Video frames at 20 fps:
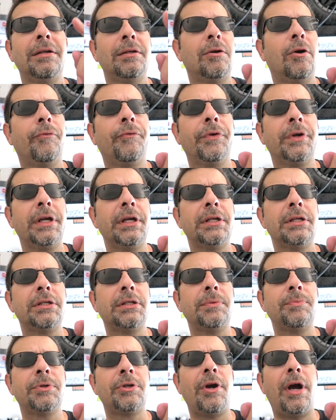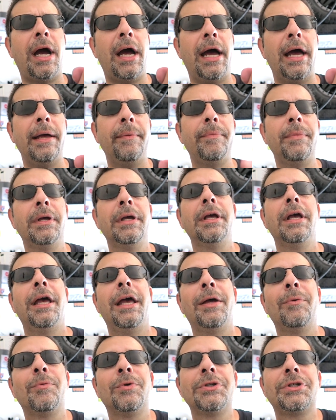Don't forget to subscribe,
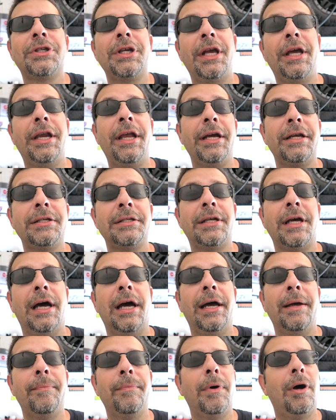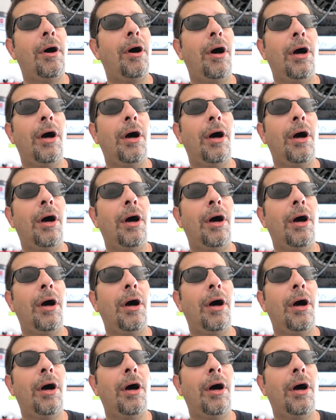and we'll see you next time